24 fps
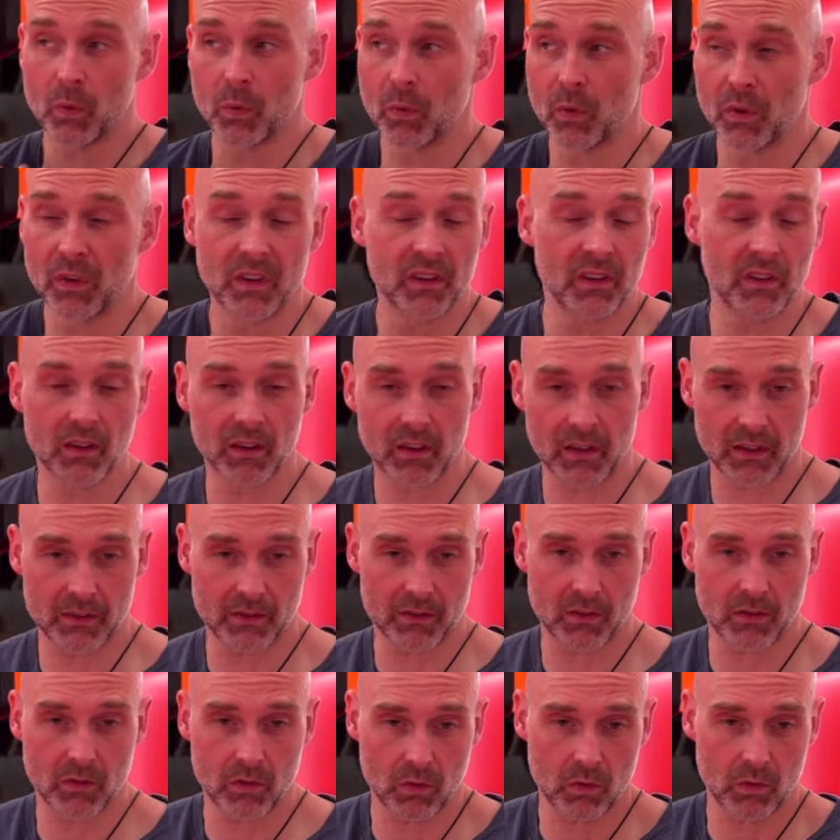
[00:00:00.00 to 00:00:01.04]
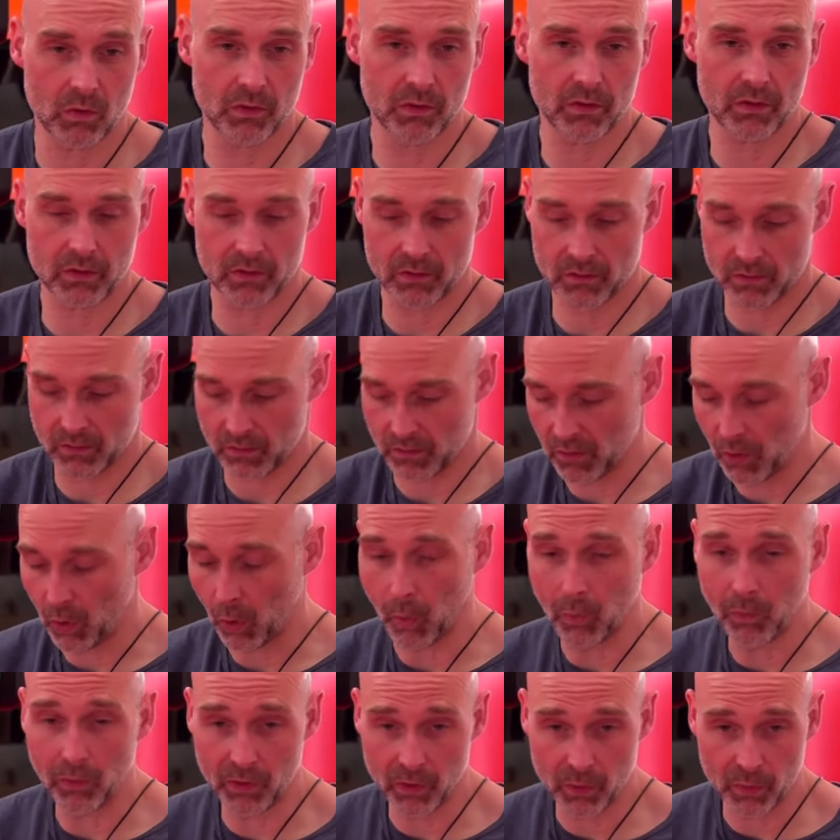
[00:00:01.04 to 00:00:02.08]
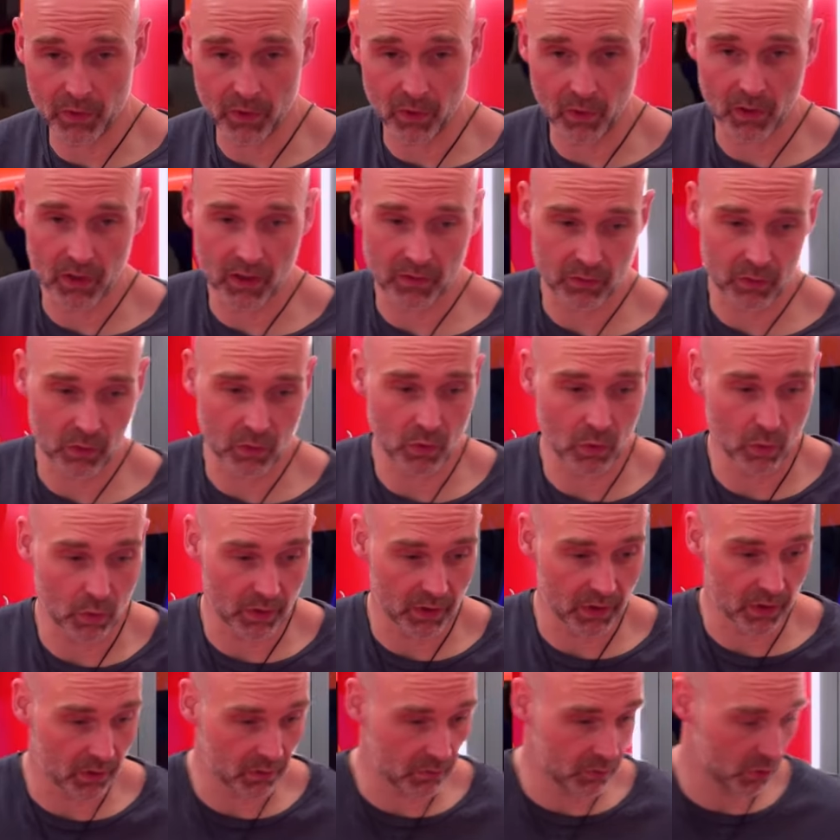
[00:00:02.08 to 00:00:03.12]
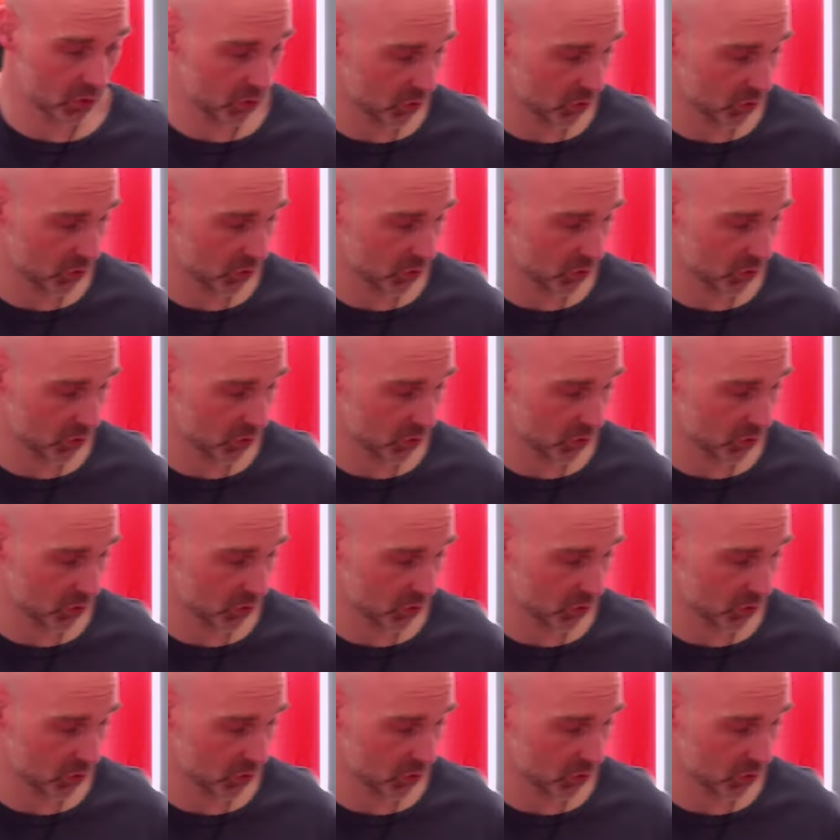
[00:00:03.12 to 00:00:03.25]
we would still have to go. Hopefully, we don't have to go there for